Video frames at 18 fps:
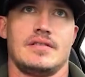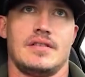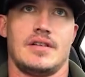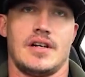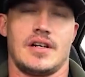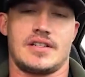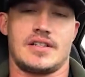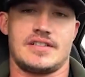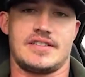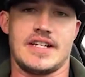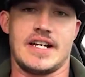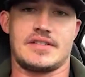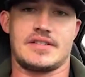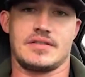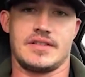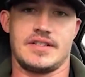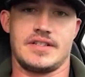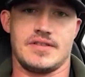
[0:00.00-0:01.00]

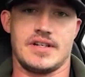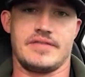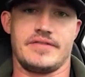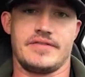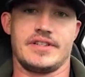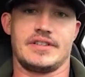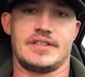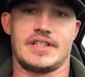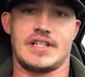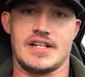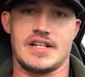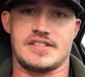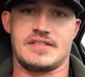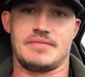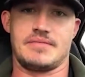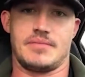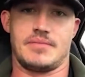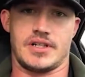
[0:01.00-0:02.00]
architecturally driven
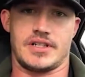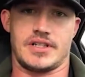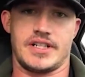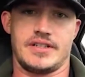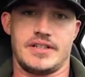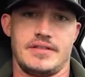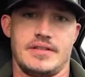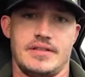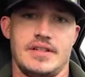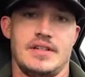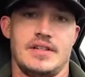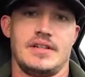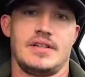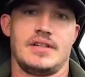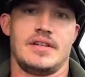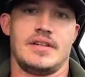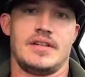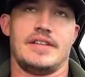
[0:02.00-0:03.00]
custom market
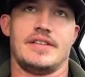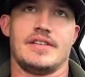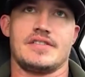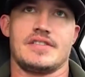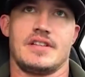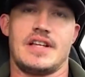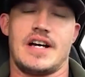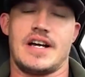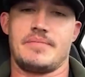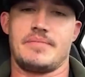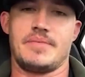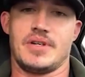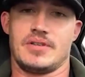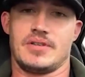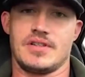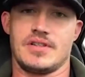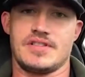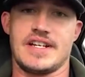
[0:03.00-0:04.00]
and there's a lot of
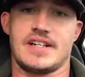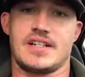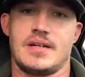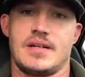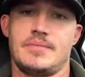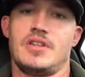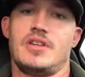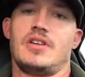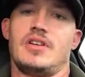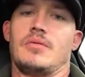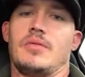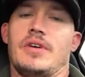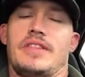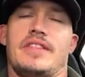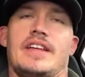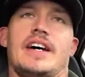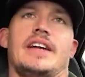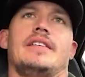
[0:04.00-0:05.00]
builders that come along
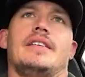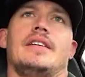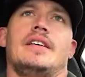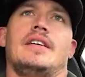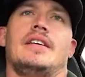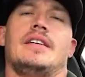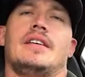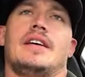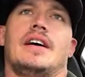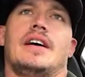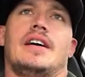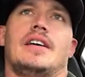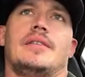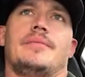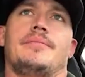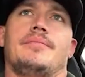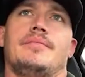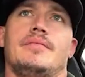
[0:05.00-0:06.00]
with that
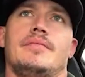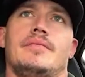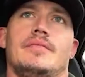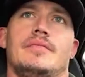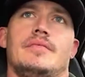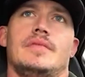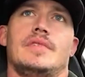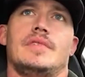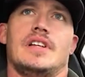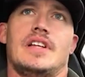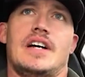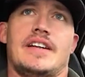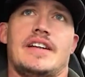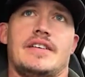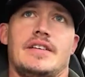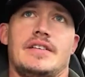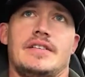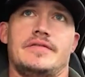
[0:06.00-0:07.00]
um a
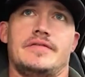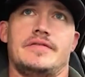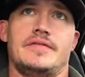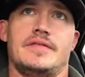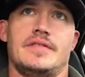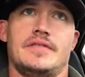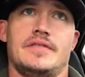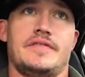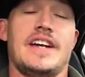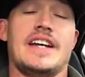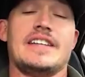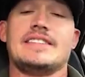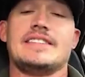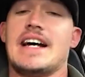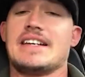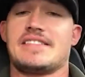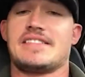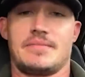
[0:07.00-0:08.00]
lot of
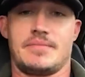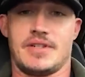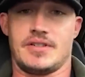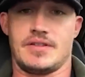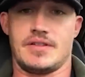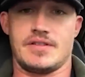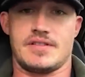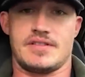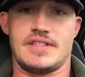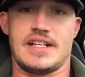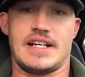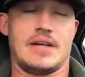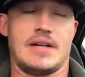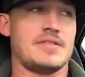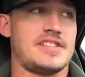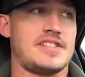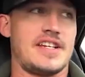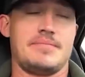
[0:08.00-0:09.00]
fantastic builders that i
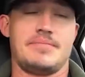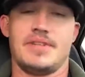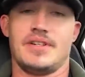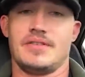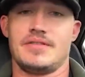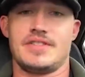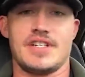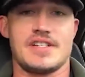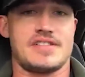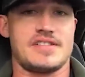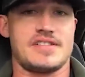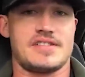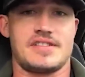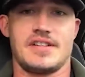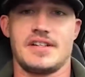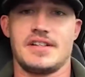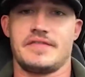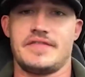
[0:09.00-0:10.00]
would say build just as
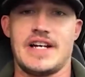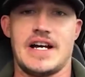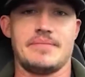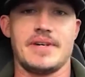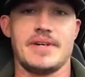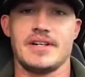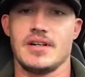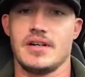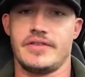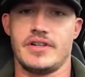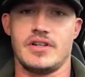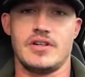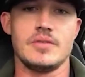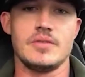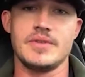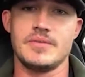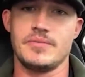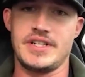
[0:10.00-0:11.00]
good if not better of a
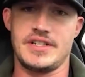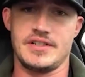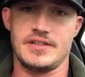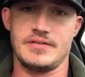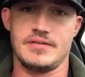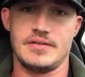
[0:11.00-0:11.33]
home than we do